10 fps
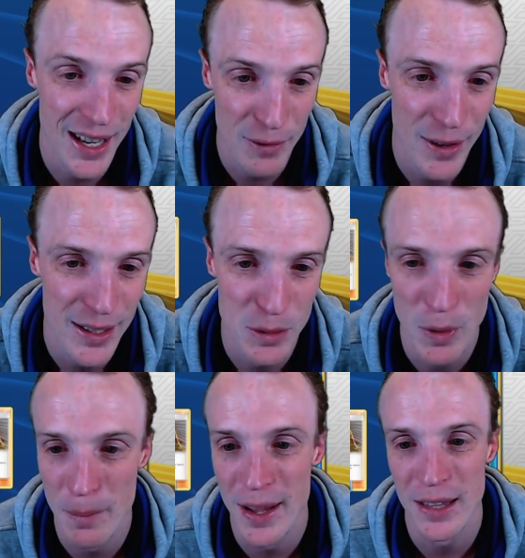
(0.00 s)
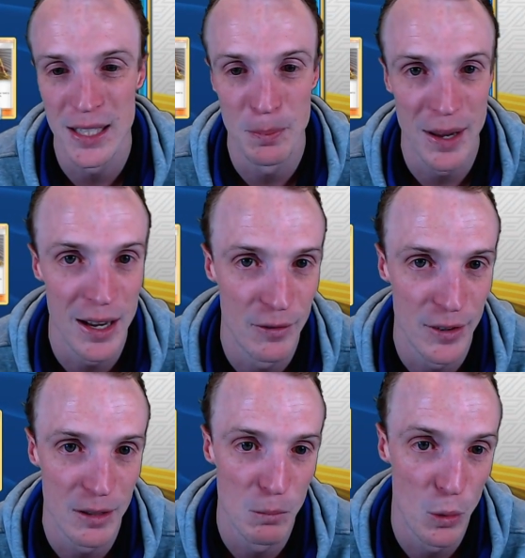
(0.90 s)
Defense, we're about the speed of
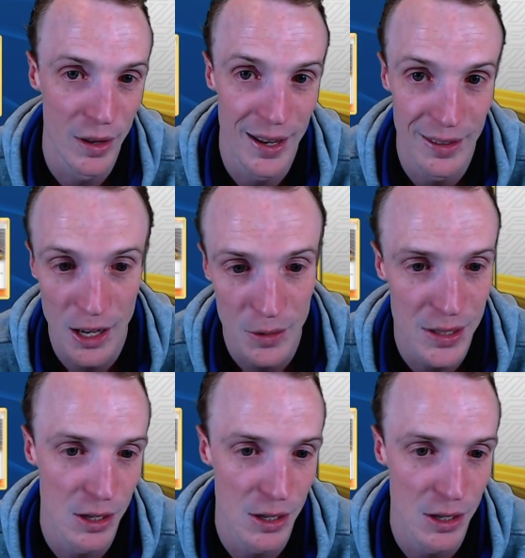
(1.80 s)
it more than anything else,